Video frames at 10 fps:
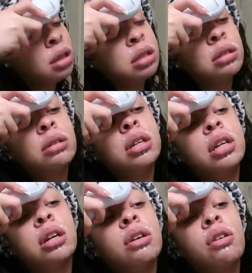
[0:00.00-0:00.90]
so you can
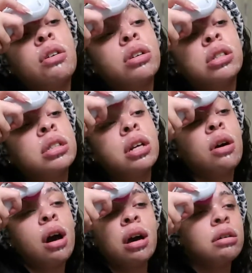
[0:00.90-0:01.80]
get across. So
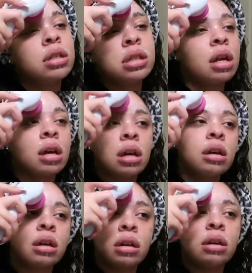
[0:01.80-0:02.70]
I was like,